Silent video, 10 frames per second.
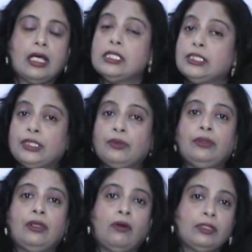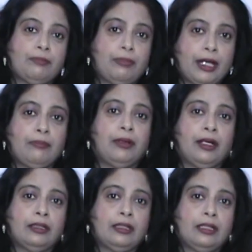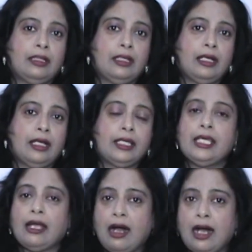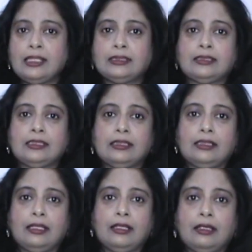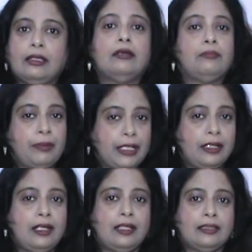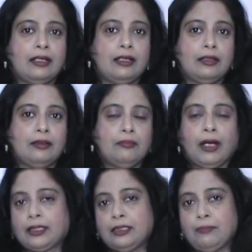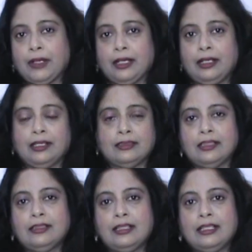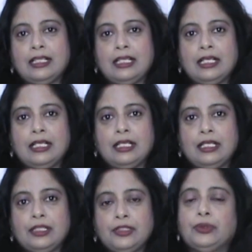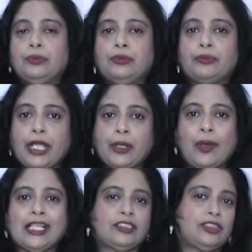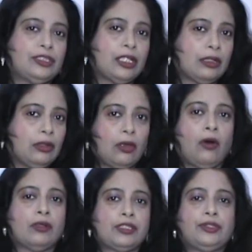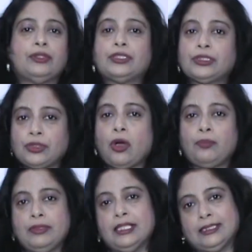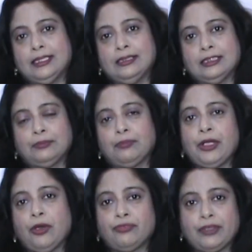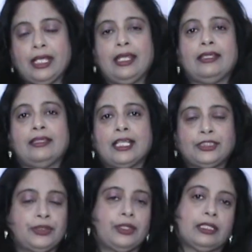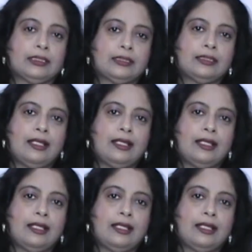So Lord Brahma, he asked Prahlada, Bhakta Prahlada, to request the Lord to stop this spree of killing the asuras.